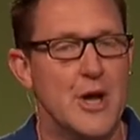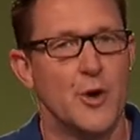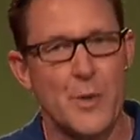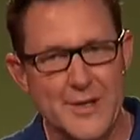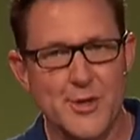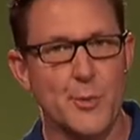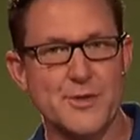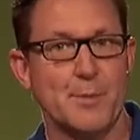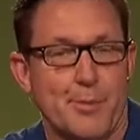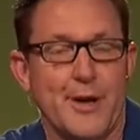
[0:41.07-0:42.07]
wrestled with
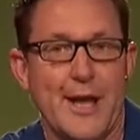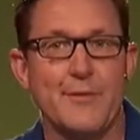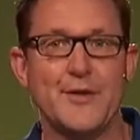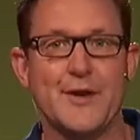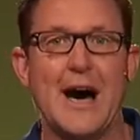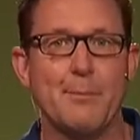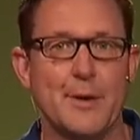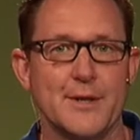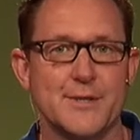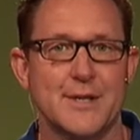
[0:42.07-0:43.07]
some pretty heavy
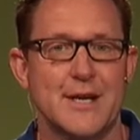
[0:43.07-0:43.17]
topics.